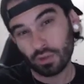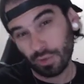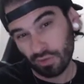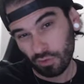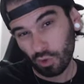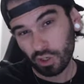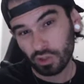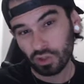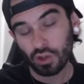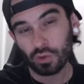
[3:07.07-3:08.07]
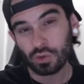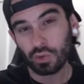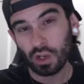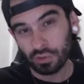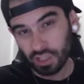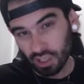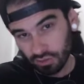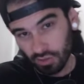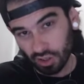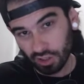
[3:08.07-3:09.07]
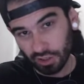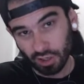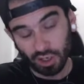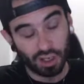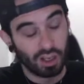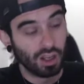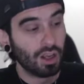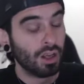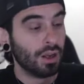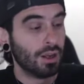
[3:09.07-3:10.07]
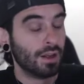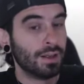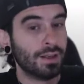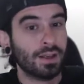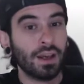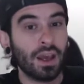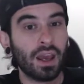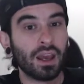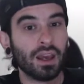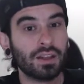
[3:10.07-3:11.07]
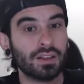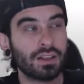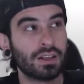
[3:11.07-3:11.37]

So about 4 years ago is when I was kind of in the clear. And